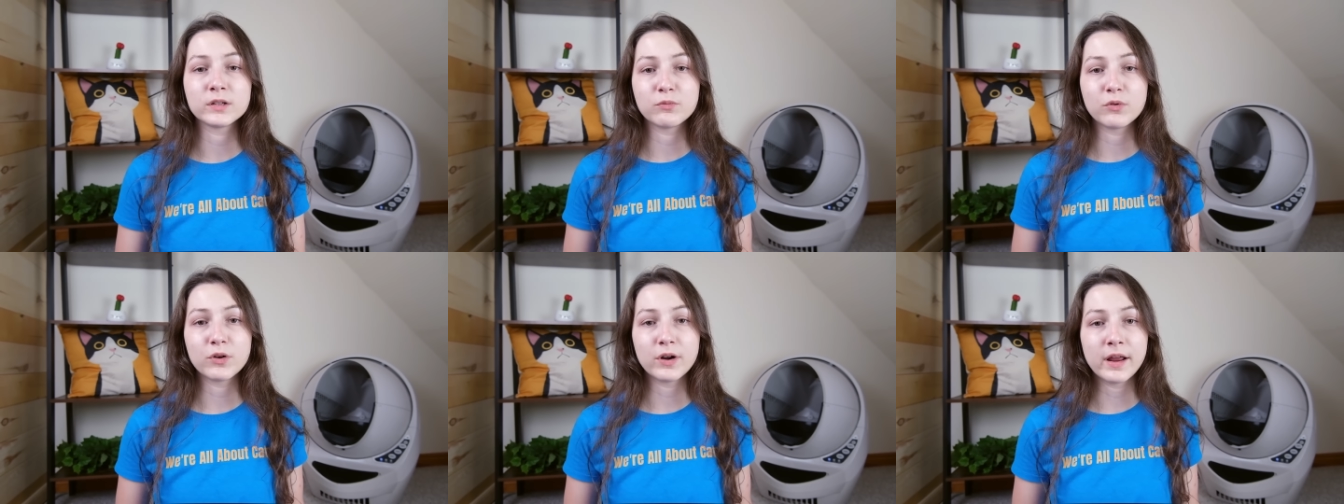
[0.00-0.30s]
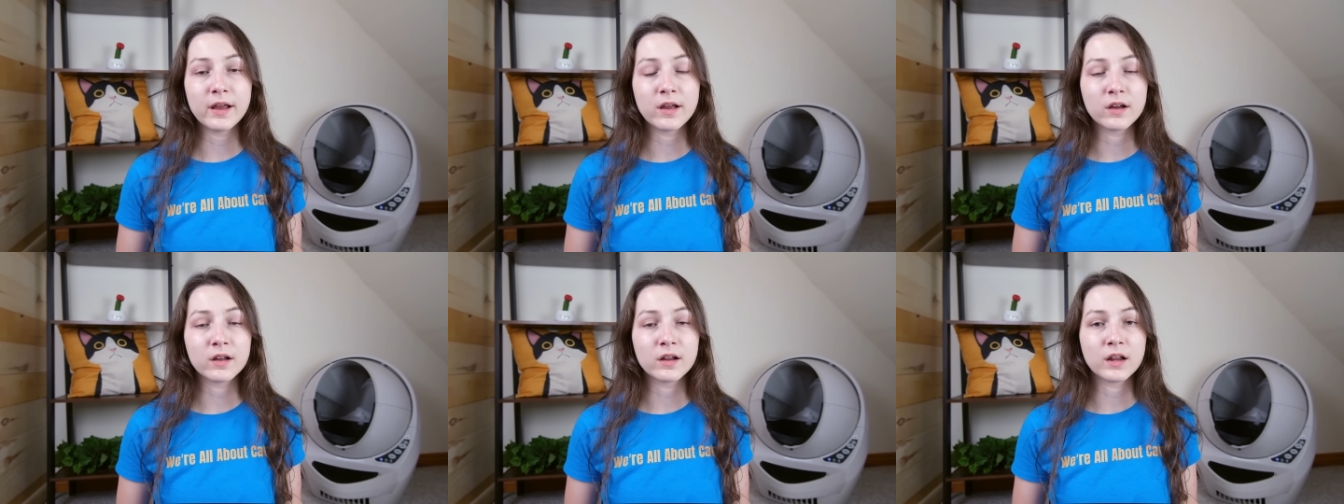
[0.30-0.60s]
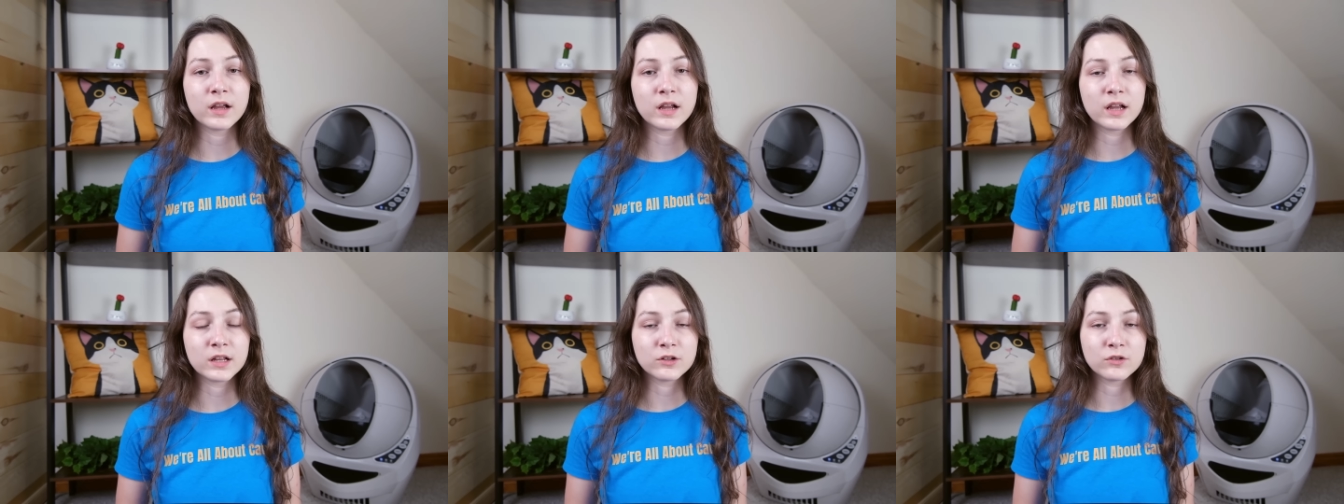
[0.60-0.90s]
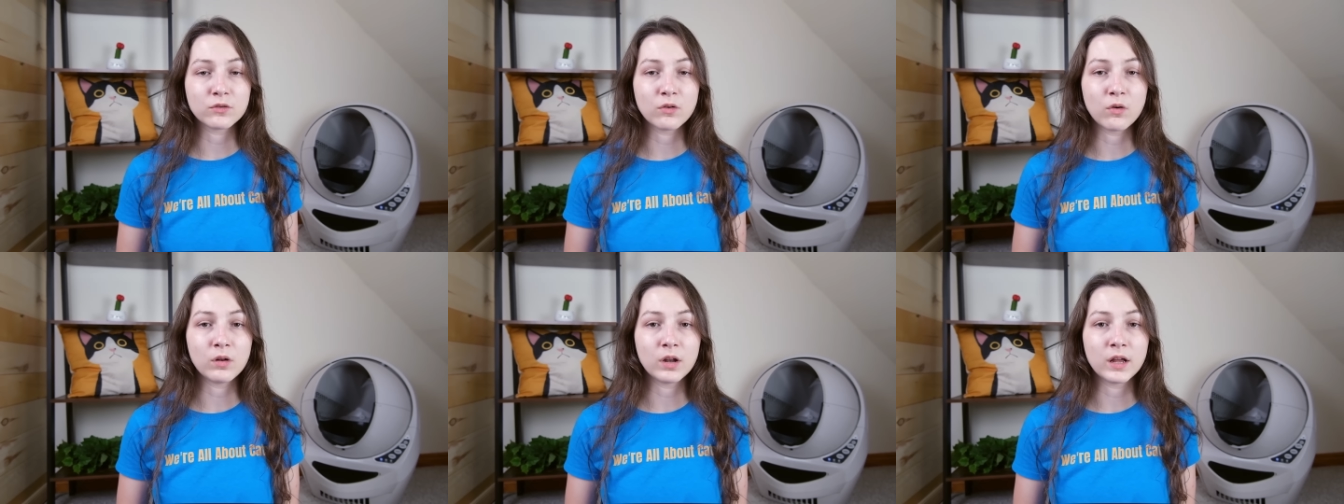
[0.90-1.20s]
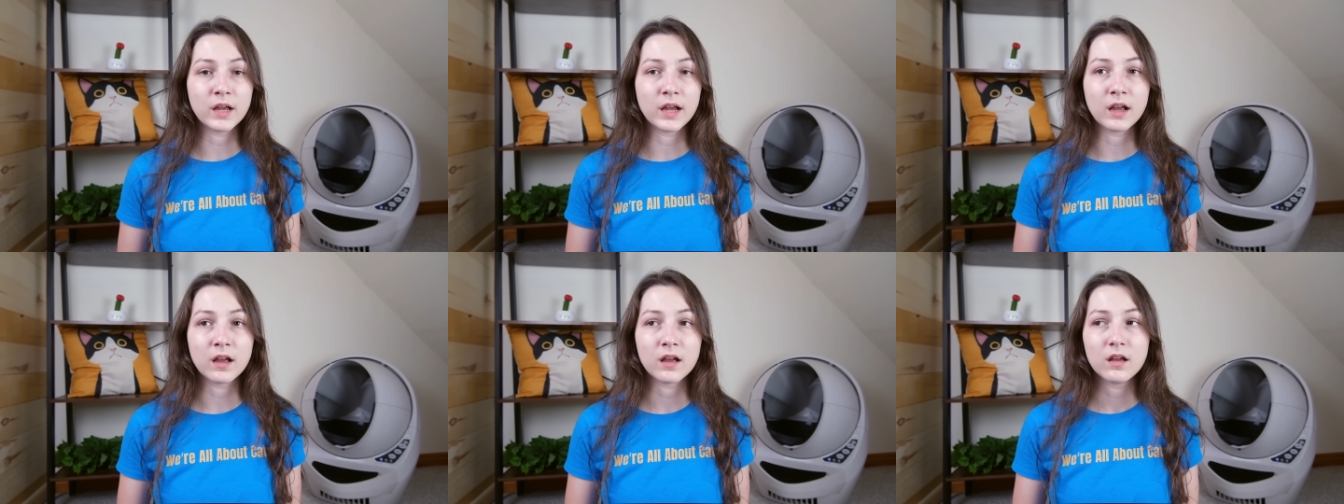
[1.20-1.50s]
pretty good at
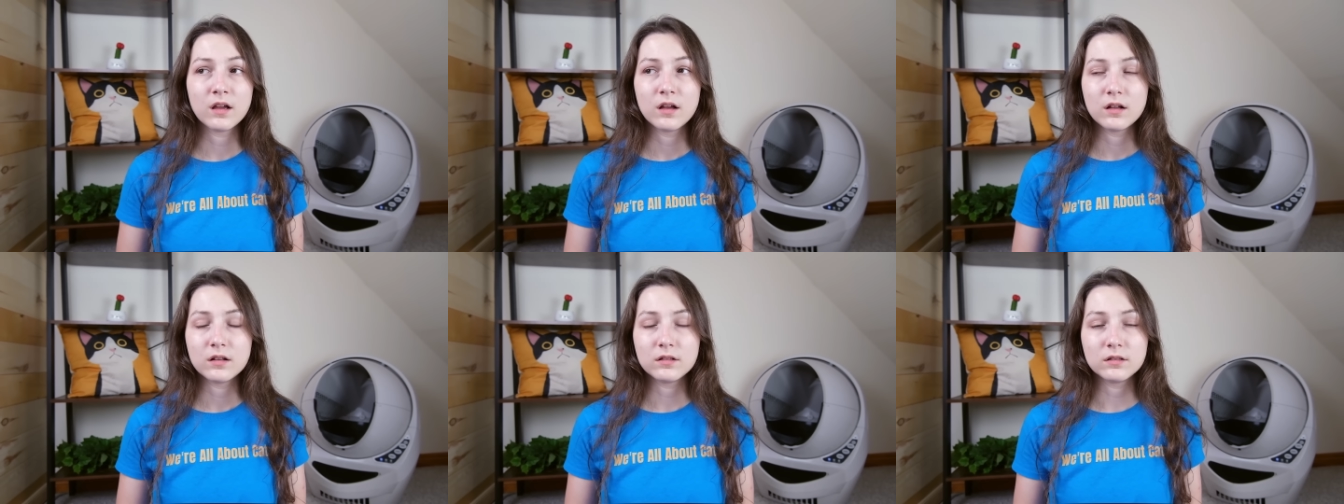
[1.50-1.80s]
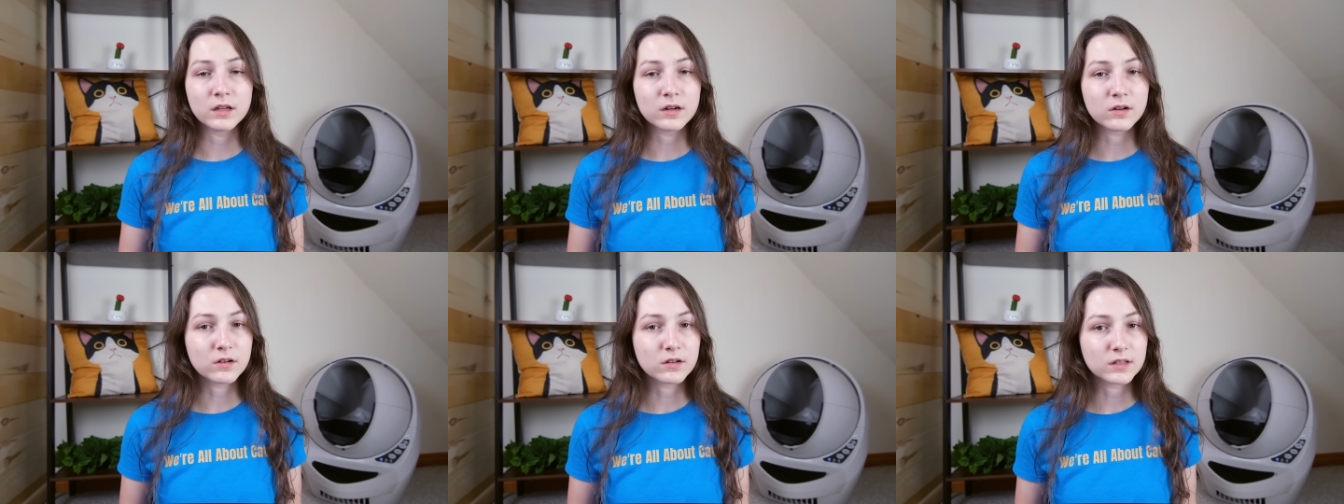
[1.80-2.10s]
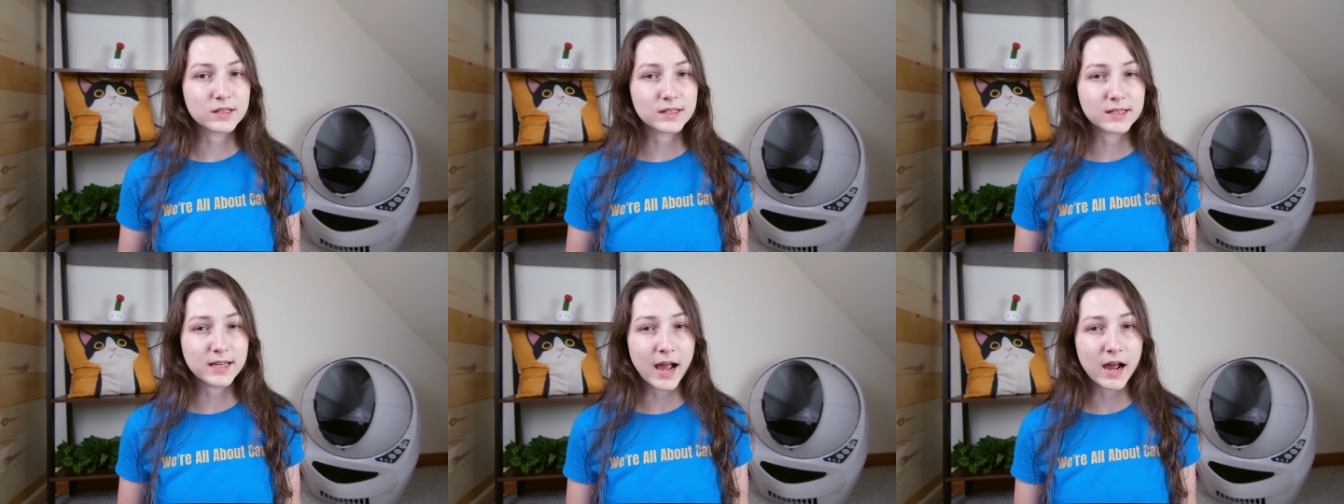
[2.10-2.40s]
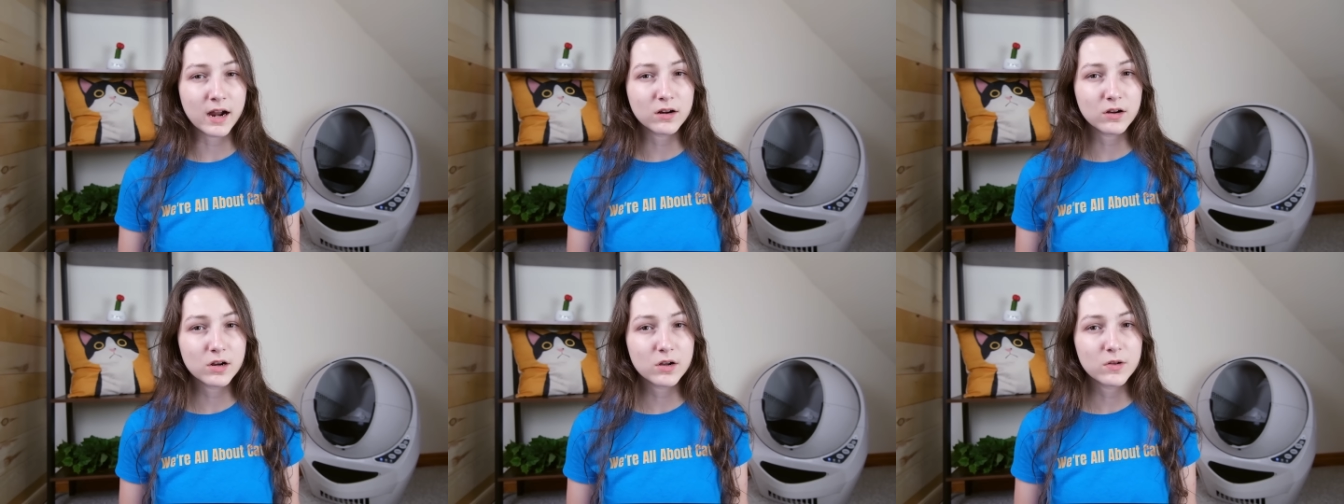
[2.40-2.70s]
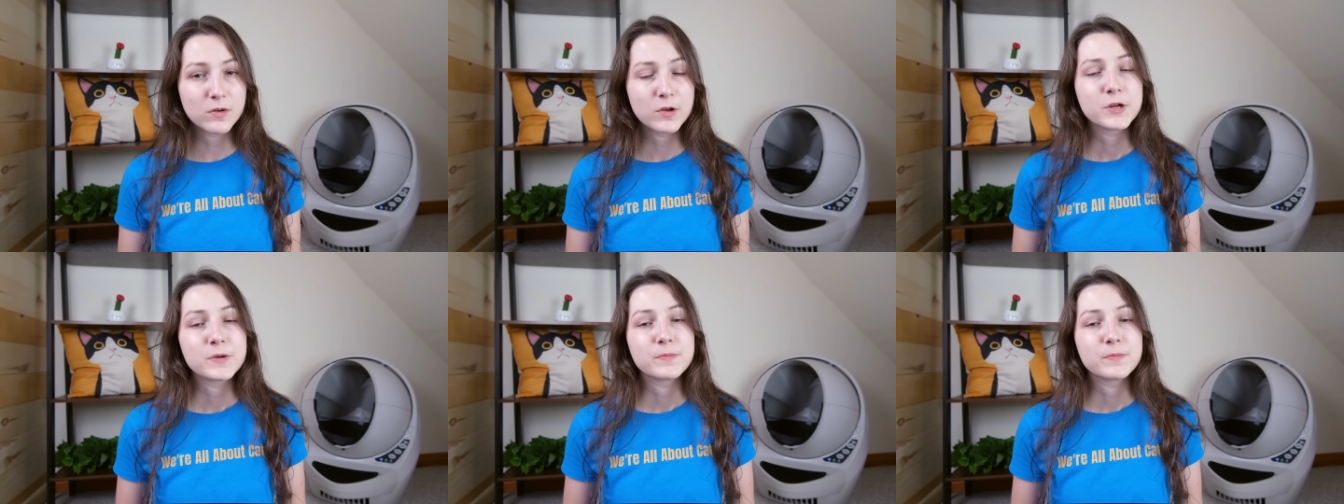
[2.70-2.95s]
controlling litter scatter.